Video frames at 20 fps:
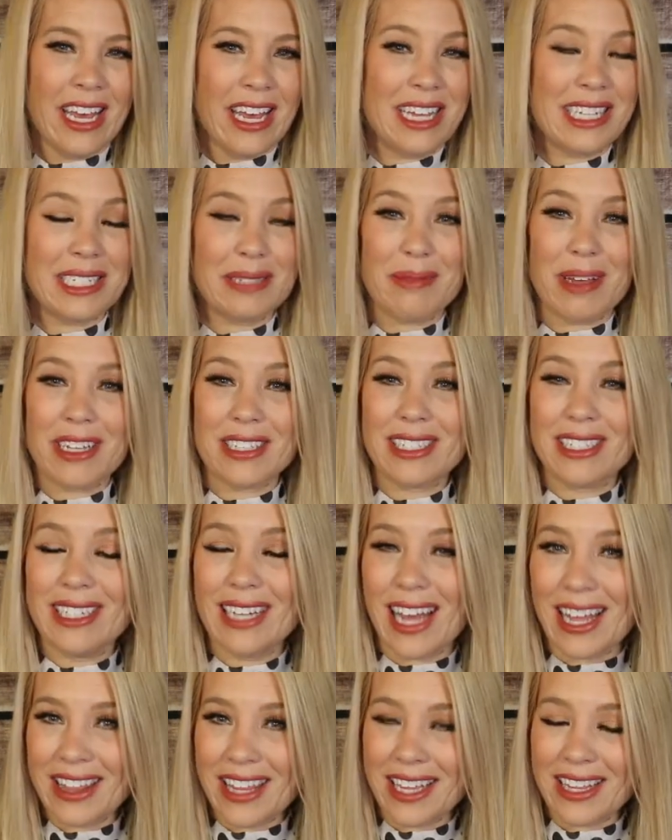It smells
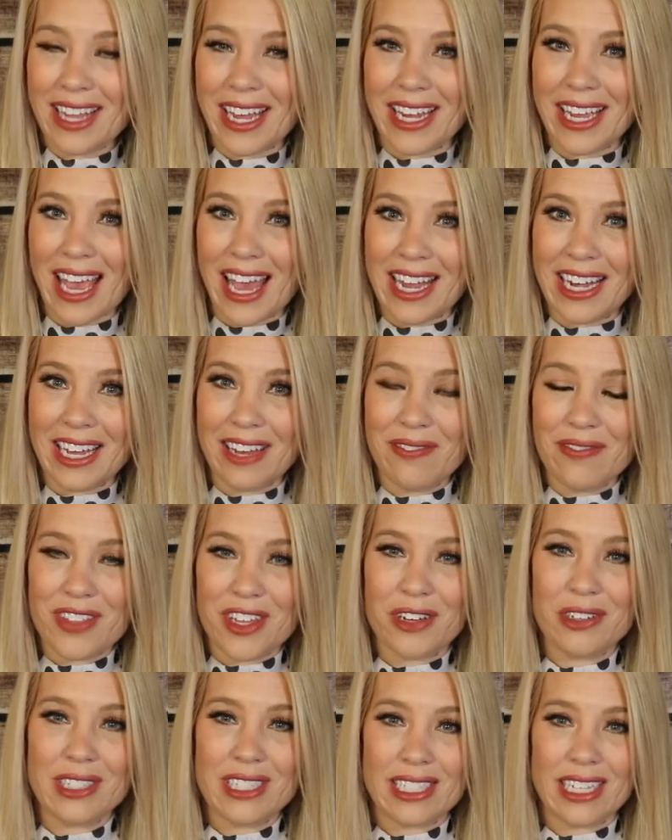nothing like any of
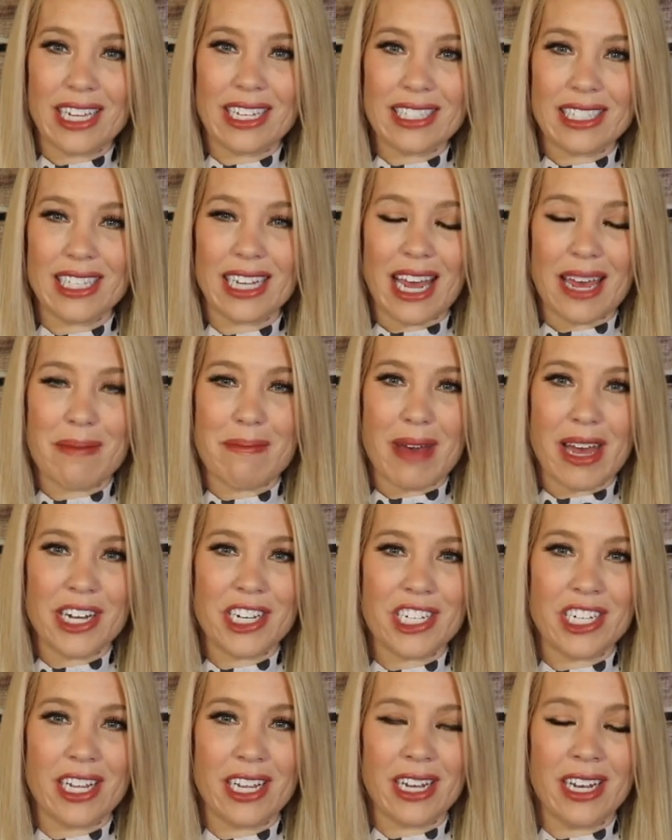those things that I
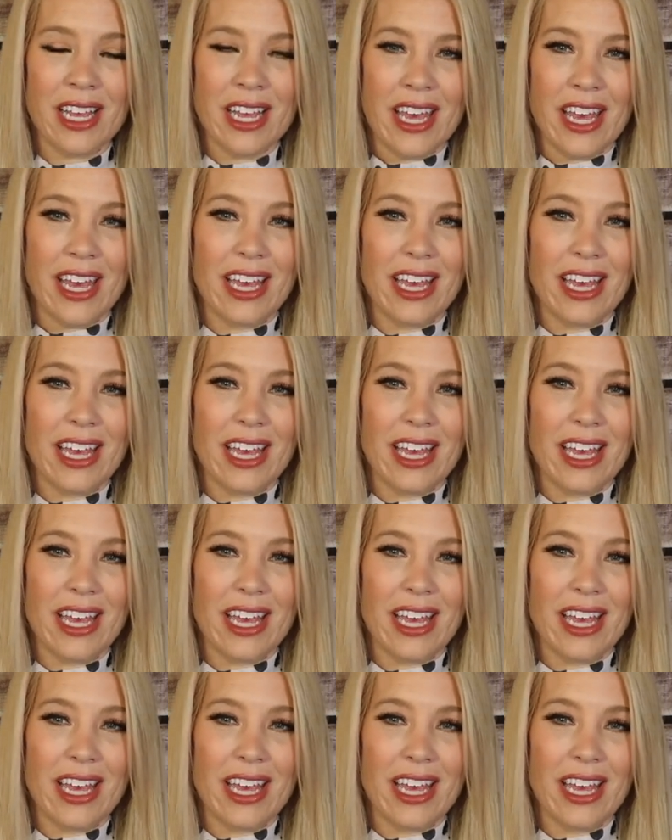mentioned.